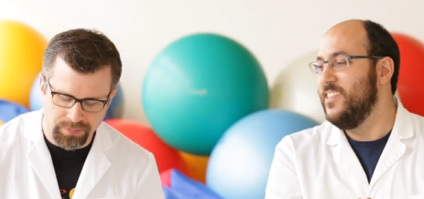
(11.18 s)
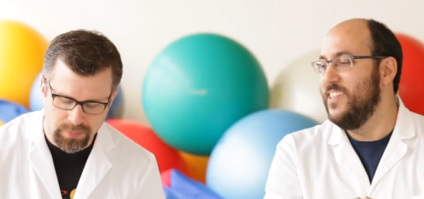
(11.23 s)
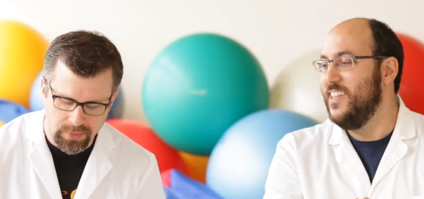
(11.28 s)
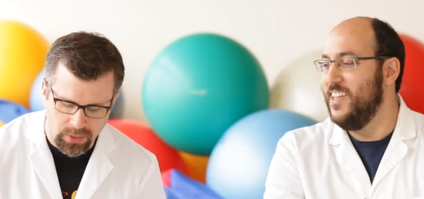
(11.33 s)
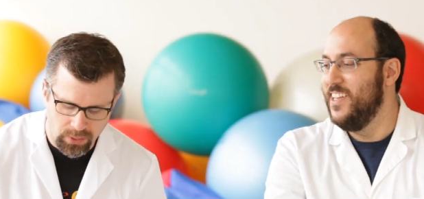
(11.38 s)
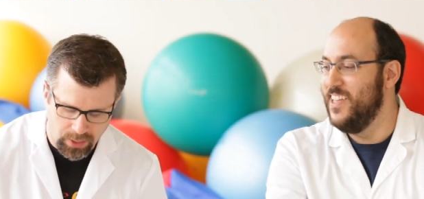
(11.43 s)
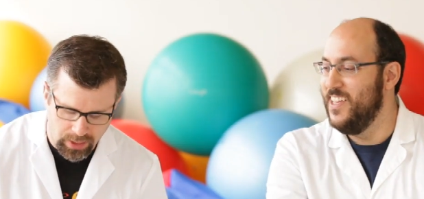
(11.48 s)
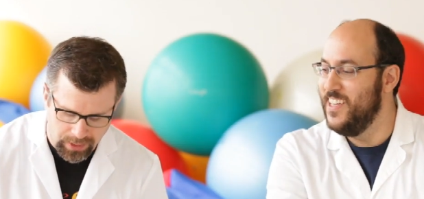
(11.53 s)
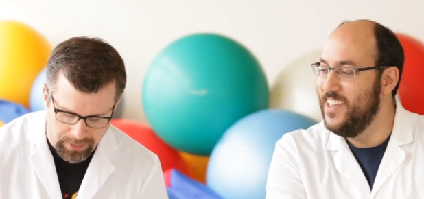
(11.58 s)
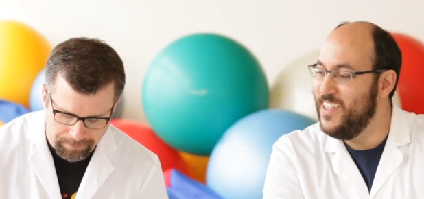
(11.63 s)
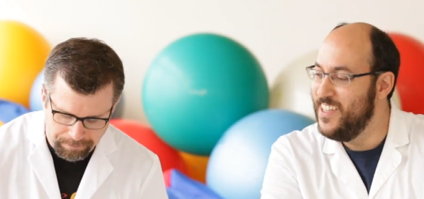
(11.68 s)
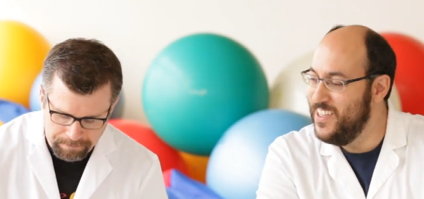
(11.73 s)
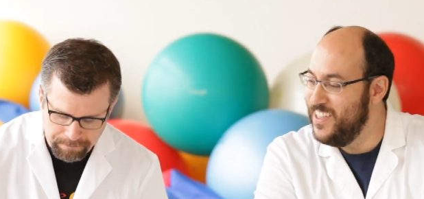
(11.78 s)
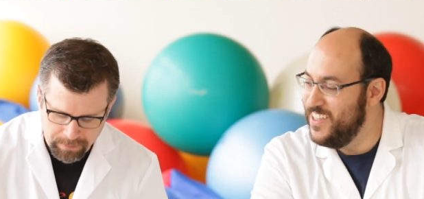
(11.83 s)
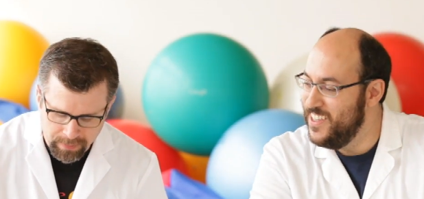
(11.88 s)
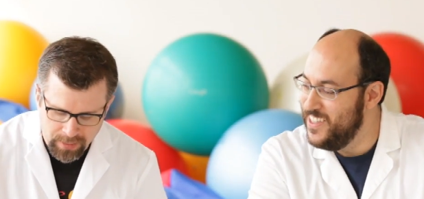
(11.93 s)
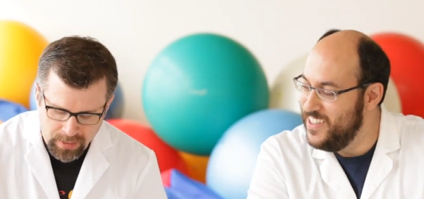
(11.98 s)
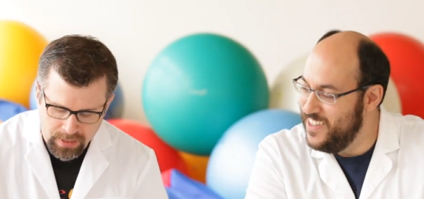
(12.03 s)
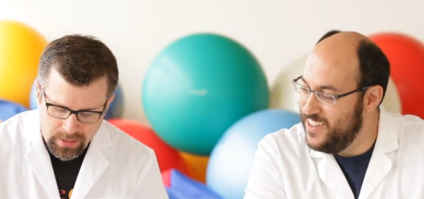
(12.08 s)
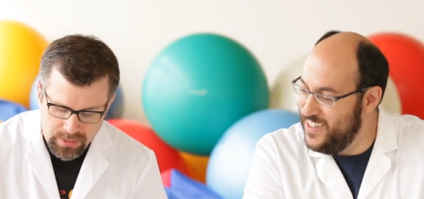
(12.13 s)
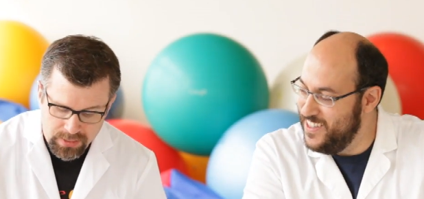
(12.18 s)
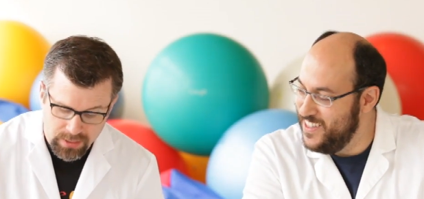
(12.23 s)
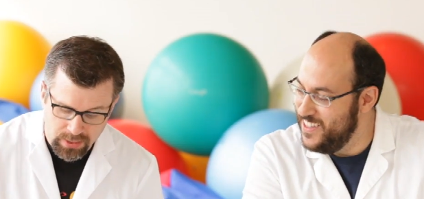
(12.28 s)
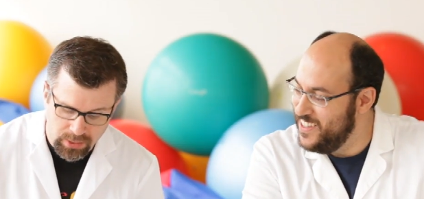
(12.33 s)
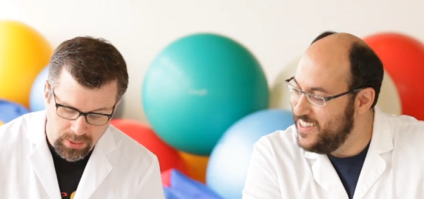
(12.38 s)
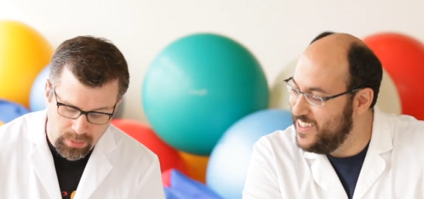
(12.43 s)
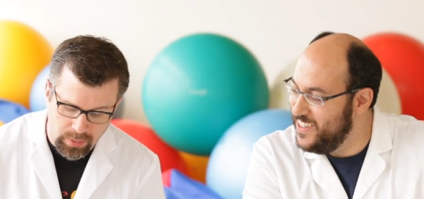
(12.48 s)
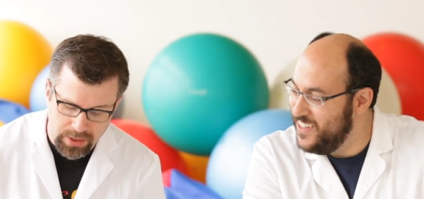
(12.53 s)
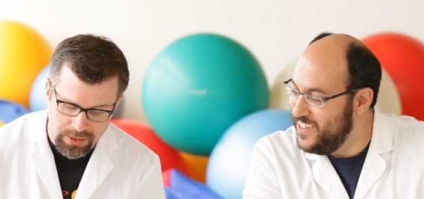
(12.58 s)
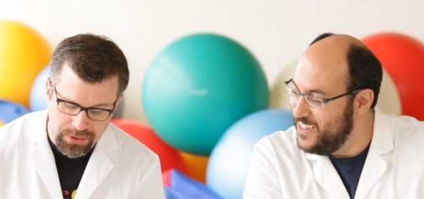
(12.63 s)
Speaker 1: Okay. So
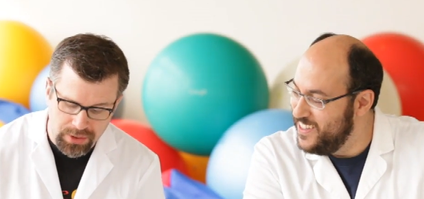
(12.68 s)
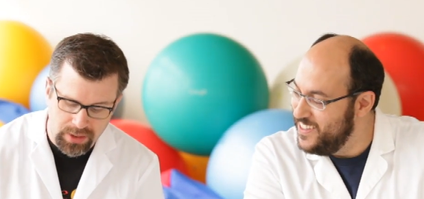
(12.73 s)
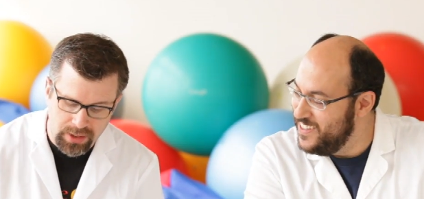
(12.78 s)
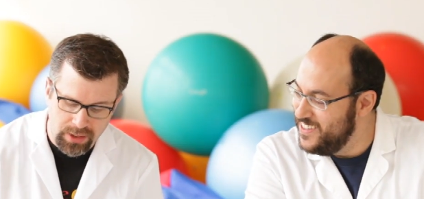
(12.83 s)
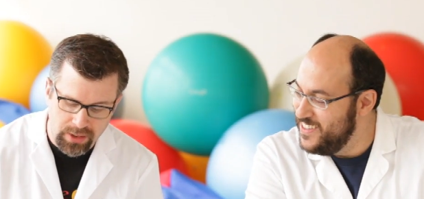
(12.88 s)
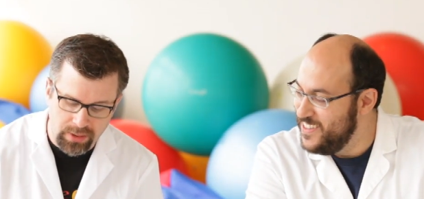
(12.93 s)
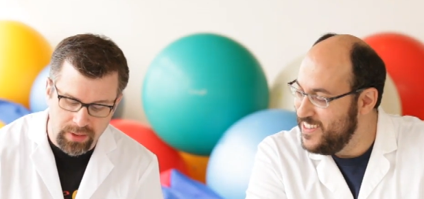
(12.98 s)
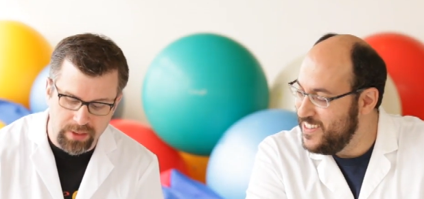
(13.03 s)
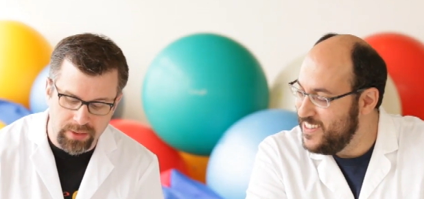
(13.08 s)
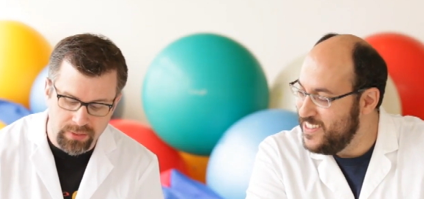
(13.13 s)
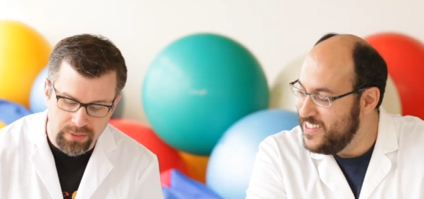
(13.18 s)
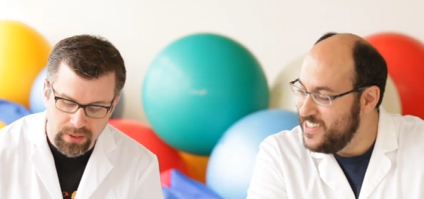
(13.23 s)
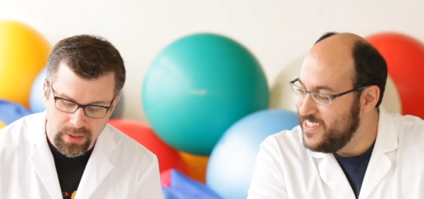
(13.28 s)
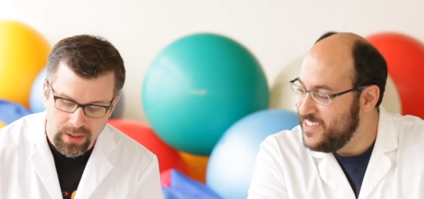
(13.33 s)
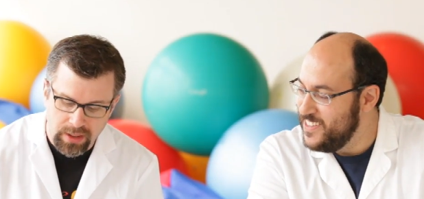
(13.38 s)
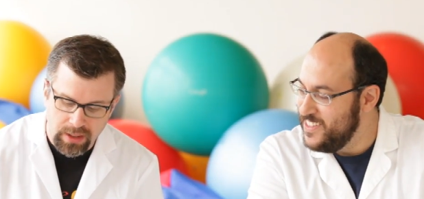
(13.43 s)
the question here is,